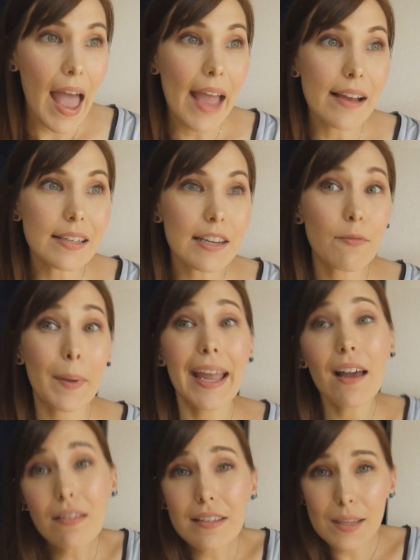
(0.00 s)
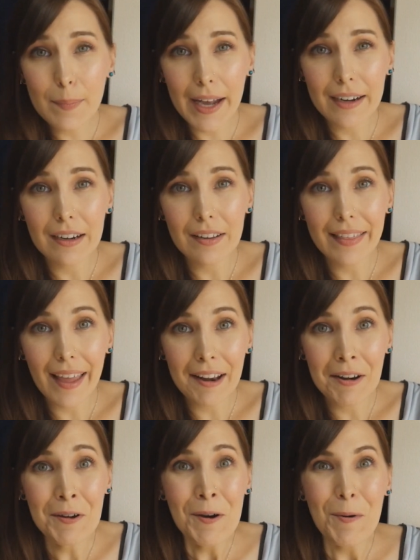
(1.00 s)
And if my health is better,
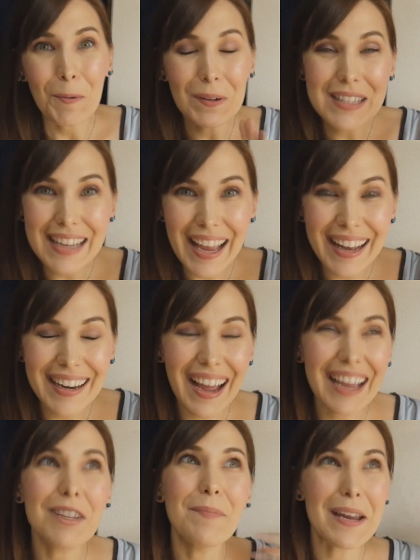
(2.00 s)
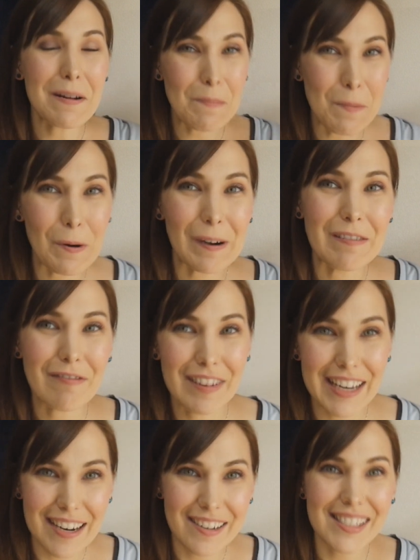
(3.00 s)
then once again, I can make more
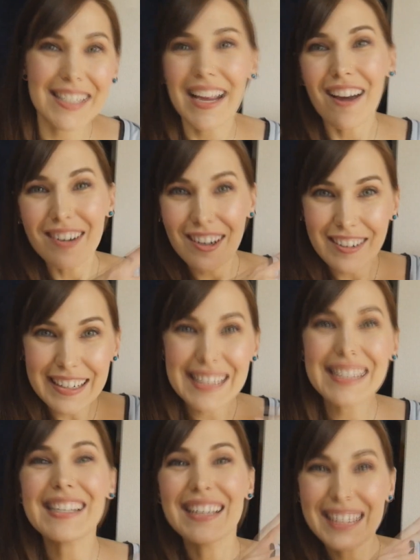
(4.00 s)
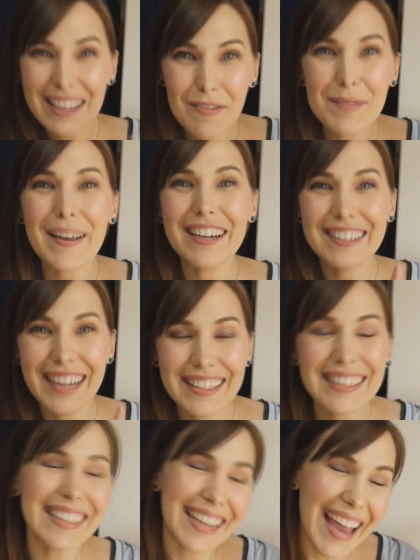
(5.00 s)
videos. See how it comes back
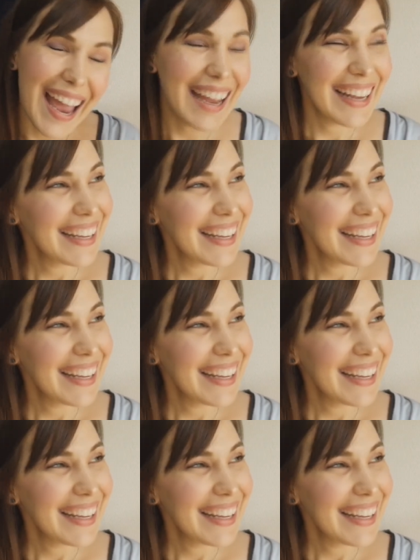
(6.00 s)
around? Yeah.